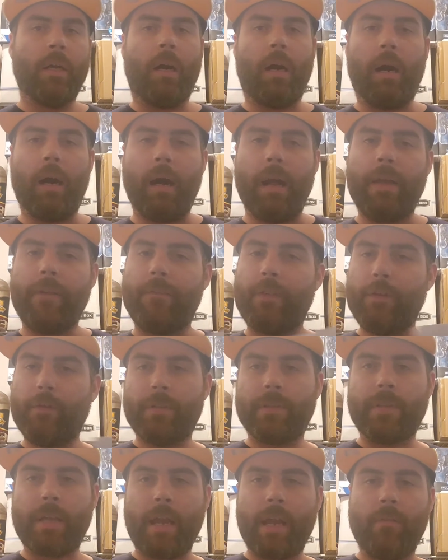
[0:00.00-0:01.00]
If you've
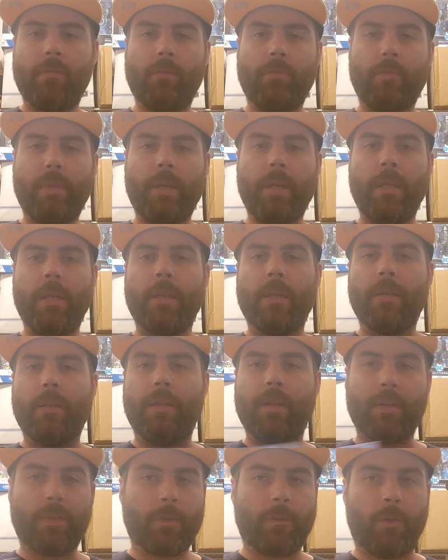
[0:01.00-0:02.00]
stayed with me
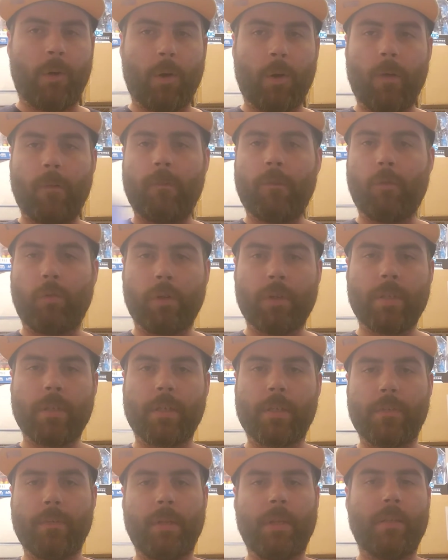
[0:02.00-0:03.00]
this far,
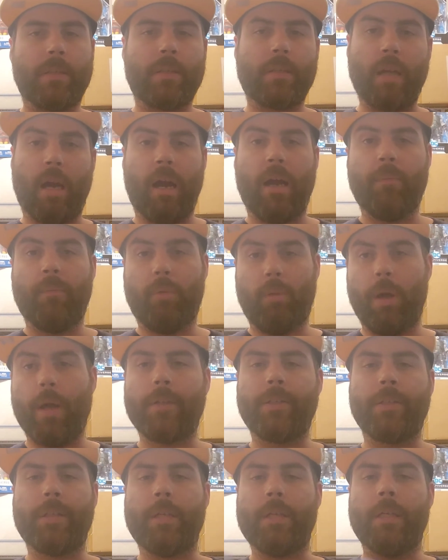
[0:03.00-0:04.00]
46 minutes, God
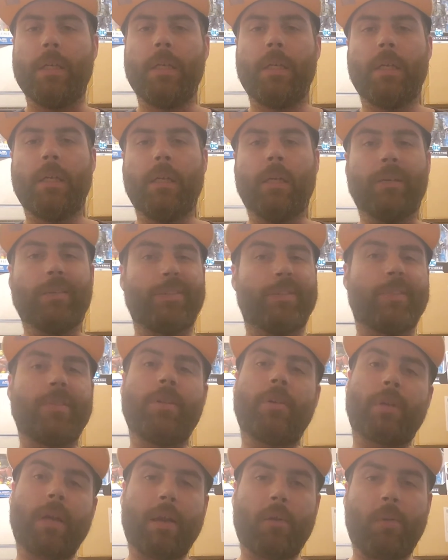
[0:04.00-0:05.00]
bless you. I've
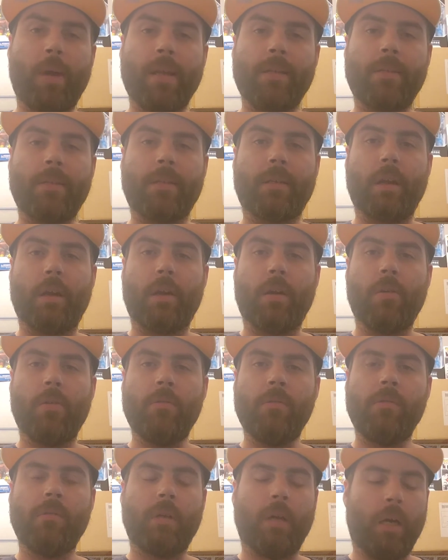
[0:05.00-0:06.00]
still got a ways to
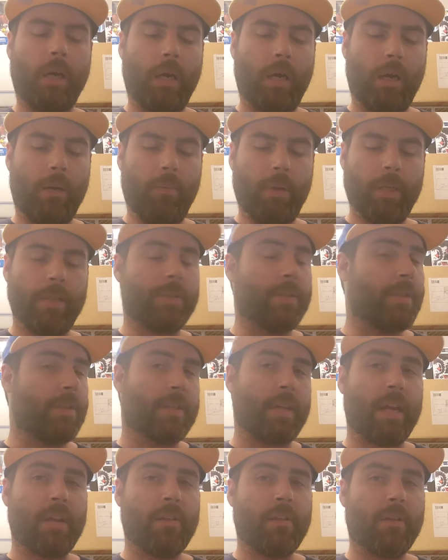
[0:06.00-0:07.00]
go, but it's a
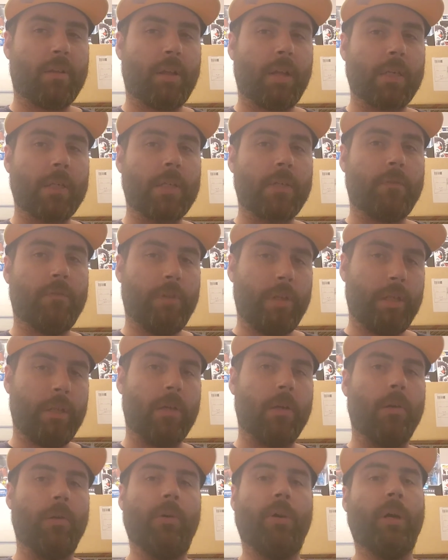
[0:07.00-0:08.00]
state of the collection
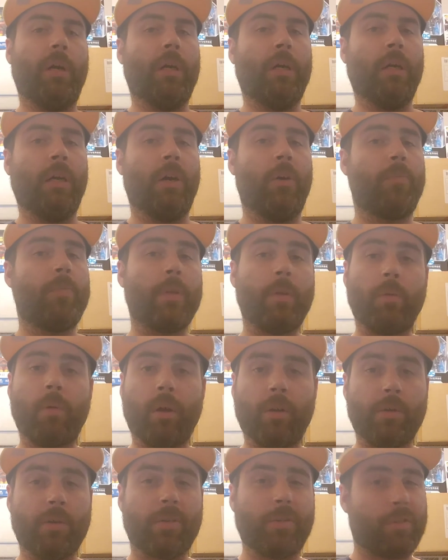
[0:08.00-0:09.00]
video. I hope you
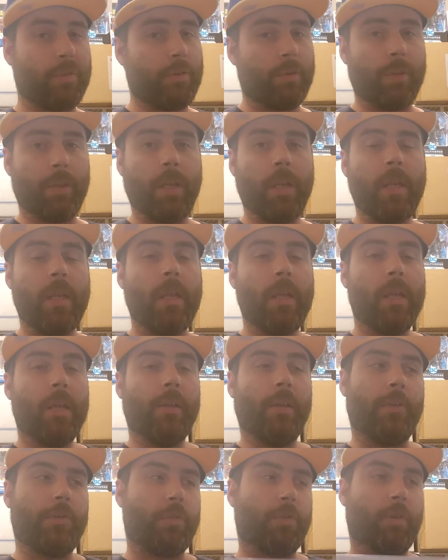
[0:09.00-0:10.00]
understood
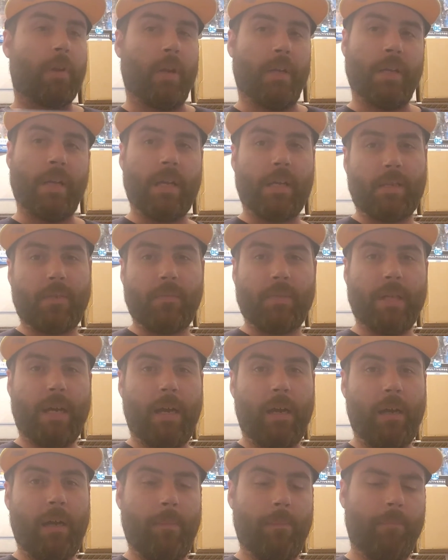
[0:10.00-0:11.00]
this was going to take some
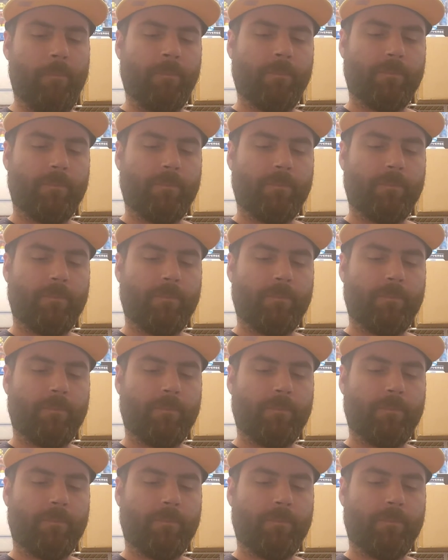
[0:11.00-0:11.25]
time.